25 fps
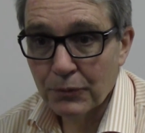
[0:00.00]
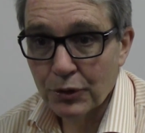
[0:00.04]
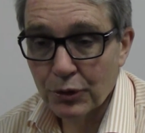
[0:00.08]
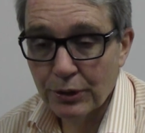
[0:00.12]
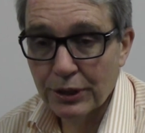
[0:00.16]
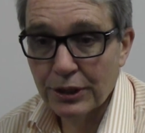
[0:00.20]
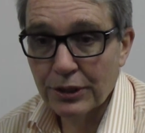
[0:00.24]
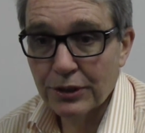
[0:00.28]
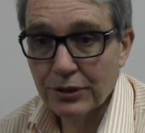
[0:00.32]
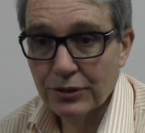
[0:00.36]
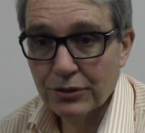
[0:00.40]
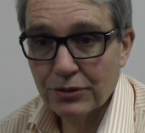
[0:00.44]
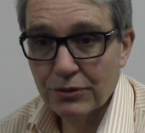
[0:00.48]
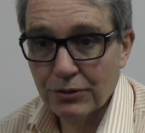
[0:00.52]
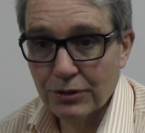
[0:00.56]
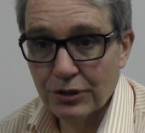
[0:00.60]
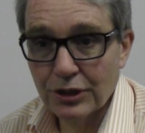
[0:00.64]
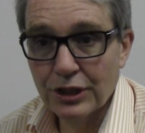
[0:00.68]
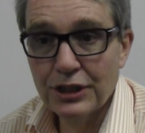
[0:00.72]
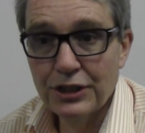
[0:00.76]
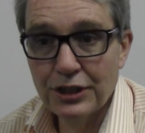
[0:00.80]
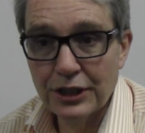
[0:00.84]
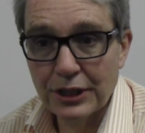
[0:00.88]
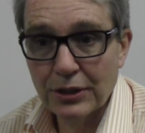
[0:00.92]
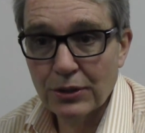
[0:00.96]
Doing the
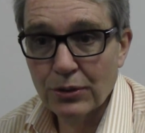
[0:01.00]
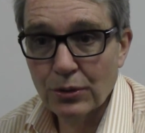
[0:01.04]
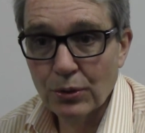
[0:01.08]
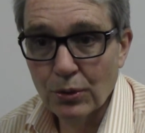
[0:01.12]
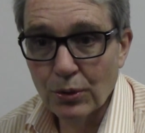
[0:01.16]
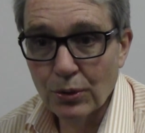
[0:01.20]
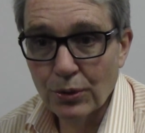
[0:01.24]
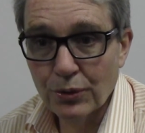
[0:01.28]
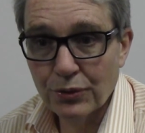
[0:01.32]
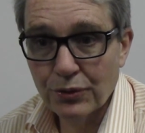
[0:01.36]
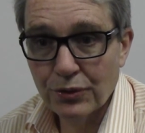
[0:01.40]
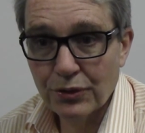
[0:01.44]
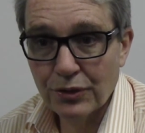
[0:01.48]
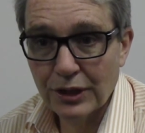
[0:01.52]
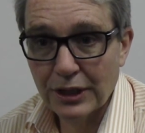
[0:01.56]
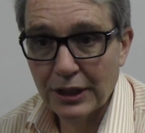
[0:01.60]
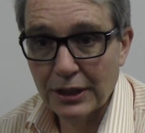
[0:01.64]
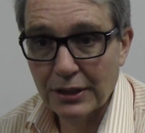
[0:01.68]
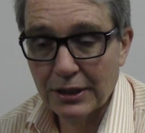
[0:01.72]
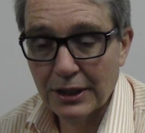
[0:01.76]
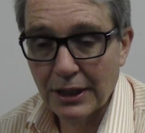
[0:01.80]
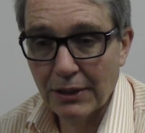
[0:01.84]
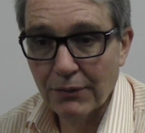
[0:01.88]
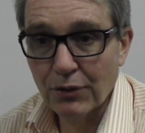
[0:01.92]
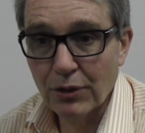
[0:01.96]
strategic course,
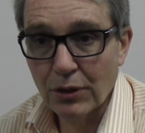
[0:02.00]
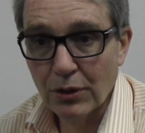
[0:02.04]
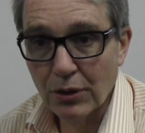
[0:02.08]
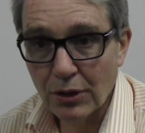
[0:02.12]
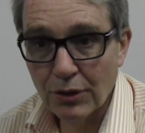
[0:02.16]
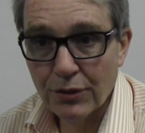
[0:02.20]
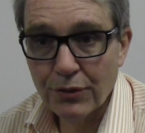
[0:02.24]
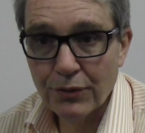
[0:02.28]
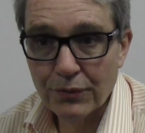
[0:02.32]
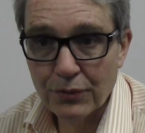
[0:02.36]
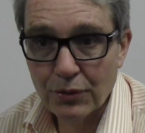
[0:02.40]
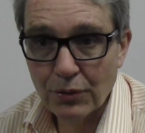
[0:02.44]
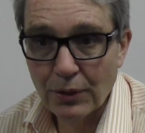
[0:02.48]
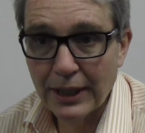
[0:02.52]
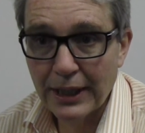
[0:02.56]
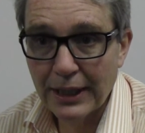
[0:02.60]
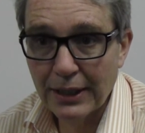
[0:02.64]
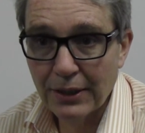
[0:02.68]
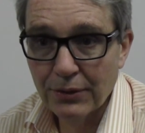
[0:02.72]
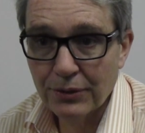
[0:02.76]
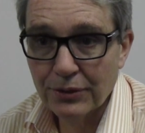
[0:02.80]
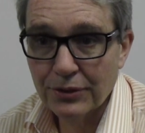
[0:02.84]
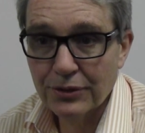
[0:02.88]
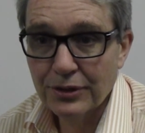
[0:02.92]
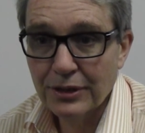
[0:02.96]
it covered a lot of
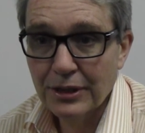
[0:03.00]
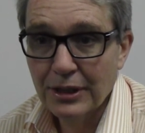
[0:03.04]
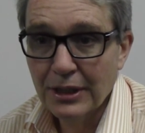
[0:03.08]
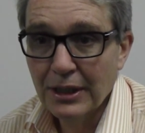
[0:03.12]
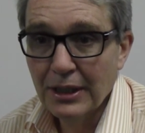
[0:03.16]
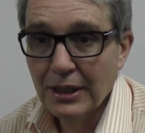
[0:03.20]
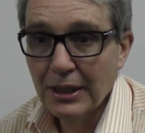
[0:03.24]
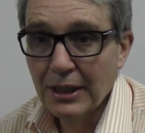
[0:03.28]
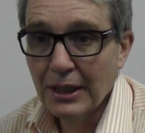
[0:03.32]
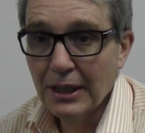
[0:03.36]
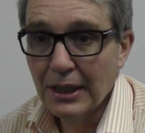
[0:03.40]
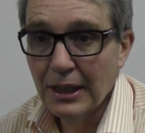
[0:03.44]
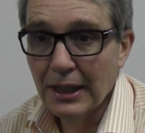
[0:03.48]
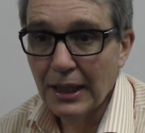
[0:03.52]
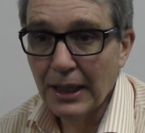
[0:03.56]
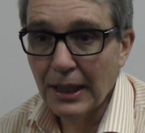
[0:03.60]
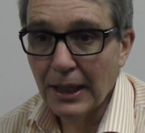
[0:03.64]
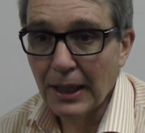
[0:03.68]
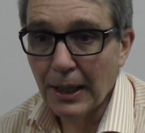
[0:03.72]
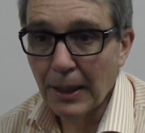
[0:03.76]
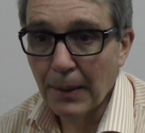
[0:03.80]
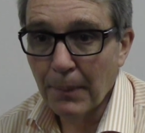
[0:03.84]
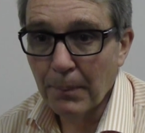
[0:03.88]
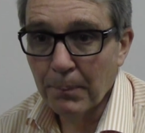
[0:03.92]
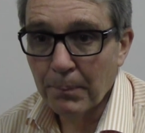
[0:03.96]
ground.
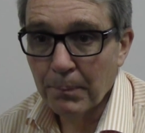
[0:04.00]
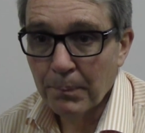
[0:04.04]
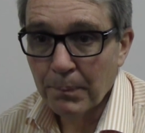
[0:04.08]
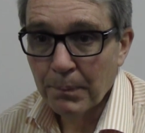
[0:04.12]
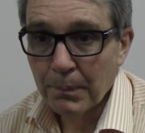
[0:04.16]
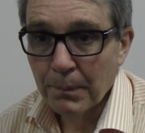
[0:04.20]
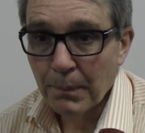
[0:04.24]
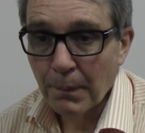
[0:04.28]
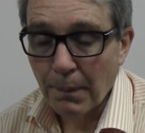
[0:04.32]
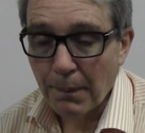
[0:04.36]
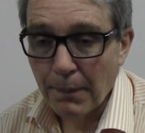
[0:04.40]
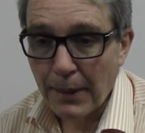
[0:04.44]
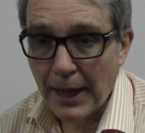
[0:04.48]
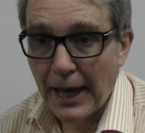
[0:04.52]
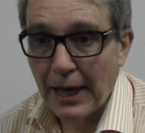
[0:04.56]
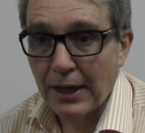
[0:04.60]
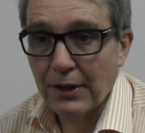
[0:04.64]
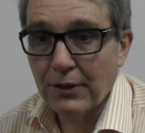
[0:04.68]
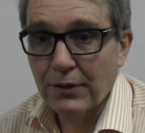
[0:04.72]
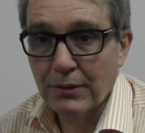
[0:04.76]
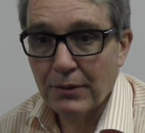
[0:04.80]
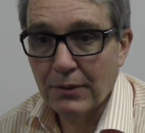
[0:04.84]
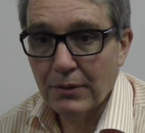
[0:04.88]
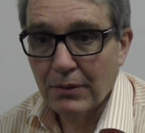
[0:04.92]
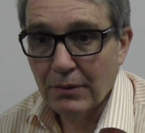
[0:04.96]

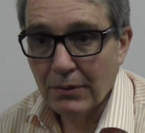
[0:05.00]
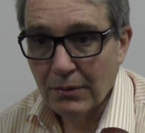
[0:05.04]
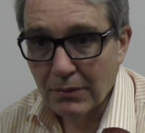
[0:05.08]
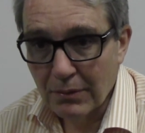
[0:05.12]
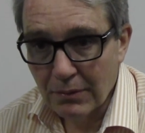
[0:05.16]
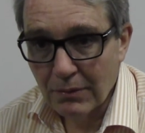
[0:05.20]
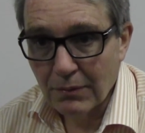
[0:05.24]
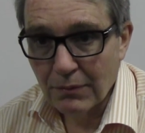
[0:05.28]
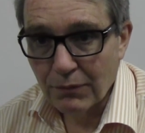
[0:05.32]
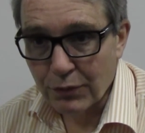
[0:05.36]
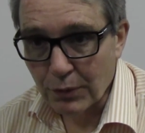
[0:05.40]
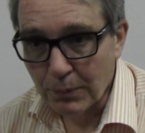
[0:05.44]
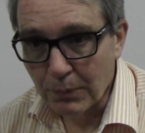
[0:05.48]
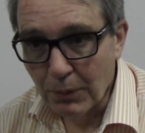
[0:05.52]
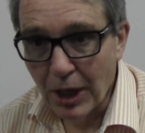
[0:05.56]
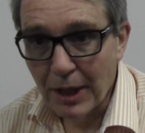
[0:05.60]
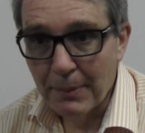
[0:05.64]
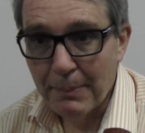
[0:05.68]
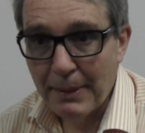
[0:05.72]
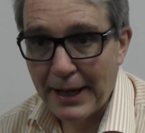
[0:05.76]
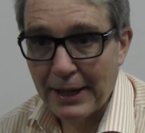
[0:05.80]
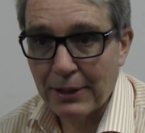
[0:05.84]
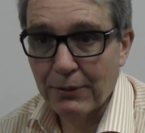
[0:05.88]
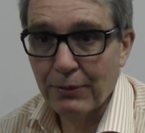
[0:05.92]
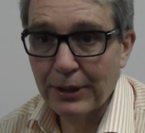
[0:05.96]
That, from
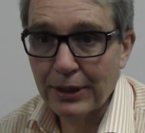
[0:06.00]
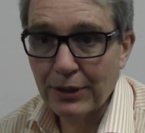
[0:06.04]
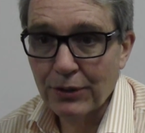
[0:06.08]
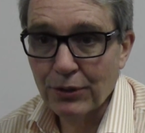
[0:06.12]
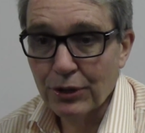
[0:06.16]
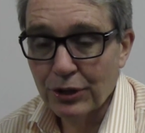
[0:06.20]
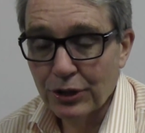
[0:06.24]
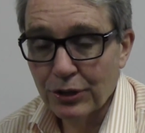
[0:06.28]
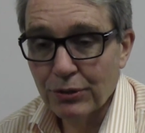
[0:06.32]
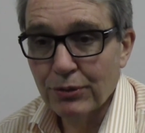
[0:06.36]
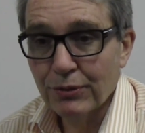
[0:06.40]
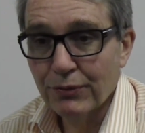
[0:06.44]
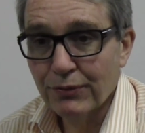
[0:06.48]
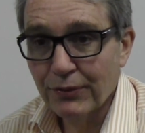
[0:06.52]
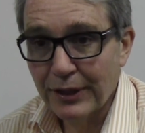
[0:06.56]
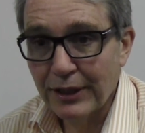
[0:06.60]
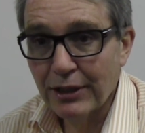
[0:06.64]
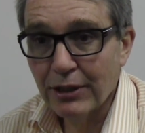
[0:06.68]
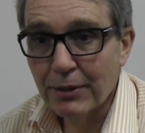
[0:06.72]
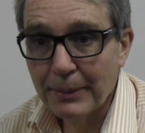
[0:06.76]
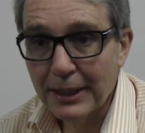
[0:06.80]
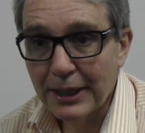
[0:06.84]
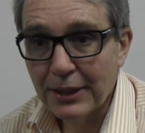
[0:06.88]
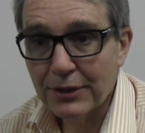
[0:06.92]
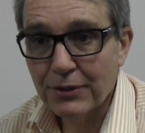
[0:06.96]
my background, I knew a
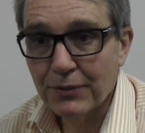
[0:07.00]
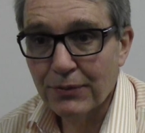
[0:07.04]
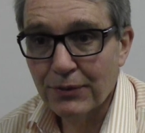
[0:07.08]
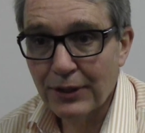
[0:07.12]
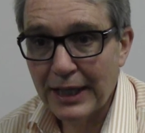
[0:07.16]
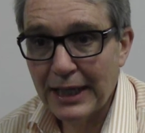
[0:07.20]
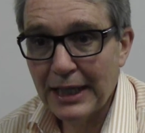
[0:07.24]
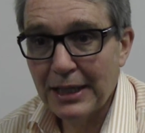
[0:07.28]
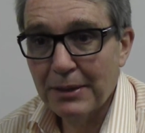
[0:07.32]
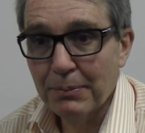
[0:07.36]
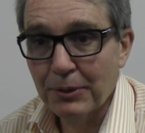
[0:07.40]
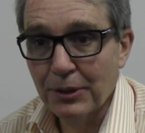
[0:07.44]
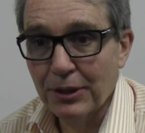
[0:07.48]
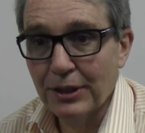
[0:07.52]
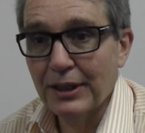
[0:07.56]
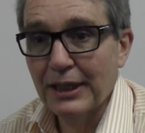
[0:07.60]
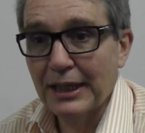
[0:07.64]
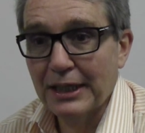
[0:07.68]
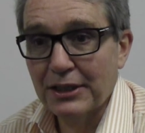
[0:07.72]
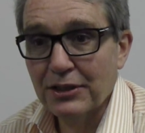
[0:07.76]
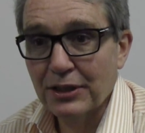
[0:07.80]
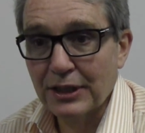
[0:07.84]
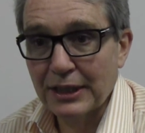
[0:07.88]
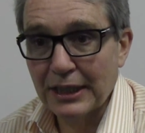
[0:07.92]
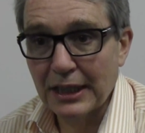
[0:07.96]
fair amount of that, but
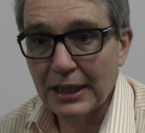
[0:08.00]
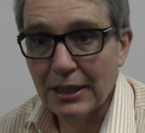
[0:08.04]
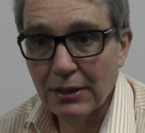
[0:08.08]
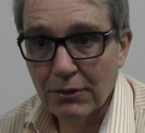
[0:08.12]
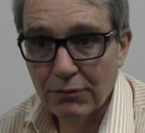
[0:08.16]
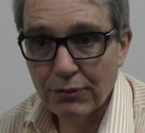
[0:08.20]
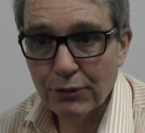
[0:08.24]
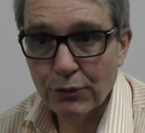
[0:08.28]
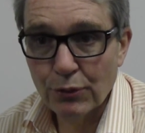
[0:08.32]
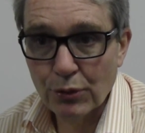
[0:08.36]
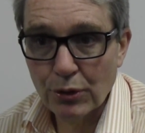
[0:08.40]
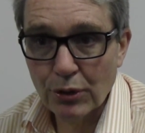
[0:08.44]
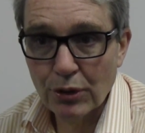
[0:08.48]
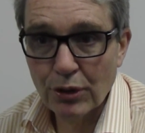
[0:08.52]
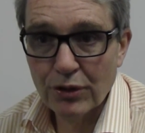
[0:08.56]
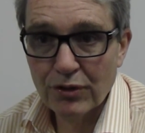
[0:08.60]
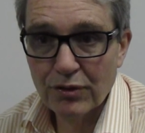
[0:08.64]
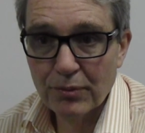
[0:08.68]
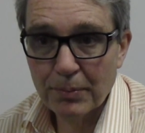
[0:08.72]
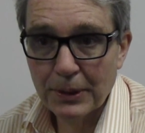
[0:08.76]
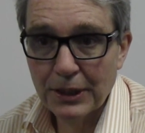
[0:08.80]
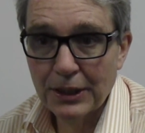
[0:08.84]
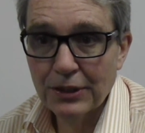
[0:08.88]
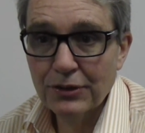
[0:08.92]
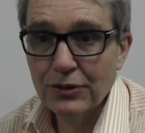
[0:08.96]
it actually infilled a
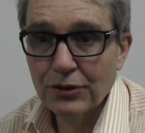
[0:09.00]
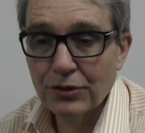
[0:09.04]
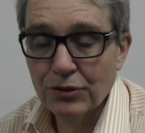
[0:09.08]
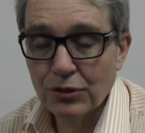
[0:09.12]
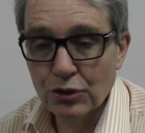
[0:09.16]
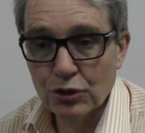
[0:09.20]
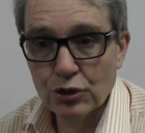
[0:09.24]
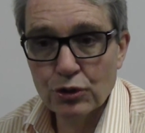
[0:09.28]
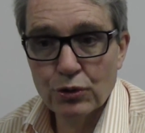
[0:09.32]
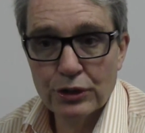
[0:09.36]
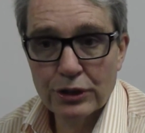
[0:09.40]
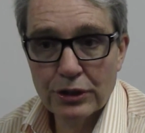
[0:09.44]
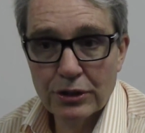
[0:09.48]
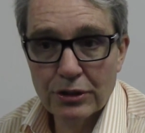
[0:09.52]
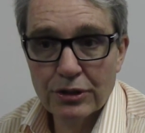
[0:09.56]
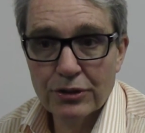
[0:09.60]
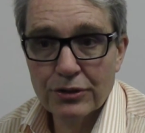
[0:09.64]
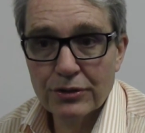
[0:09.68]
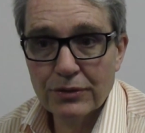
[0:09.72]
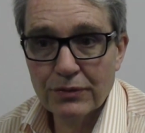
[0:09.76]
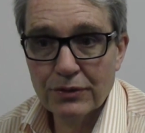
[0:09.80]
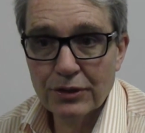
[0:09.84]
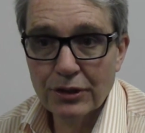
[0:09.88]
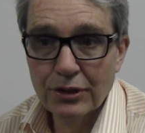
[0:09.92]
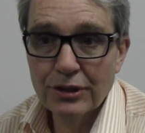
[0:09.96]
lot of pieces and joined
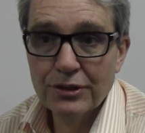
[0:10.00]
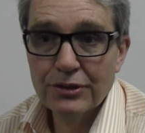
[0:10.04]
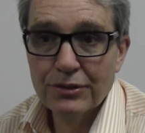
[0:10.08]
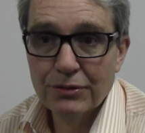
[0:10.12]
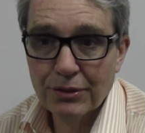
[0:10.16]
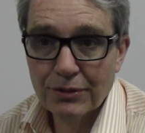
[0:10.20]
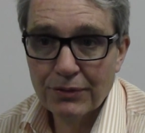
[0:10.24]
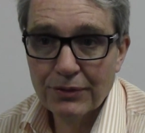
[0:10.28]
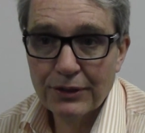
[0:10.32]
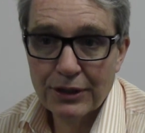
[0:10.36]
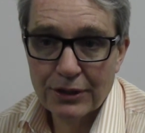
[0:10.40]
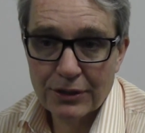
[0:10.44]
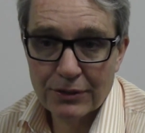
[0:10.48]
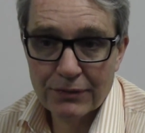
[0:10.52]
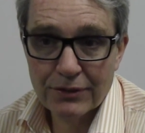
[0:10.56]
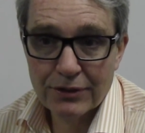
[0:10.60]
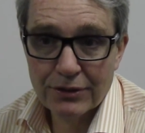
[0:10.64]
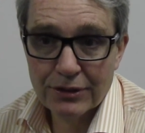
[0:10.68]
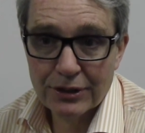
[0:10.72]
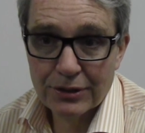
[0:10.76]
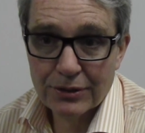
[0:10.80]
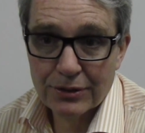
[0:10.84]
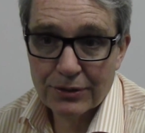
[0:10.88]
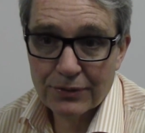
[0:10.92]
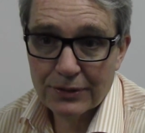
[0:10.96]
lots of dots, so I found it
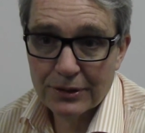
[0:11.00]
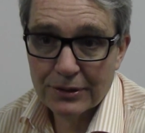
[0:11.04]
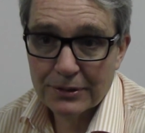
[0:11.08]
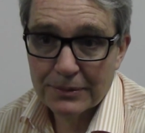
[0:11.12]
very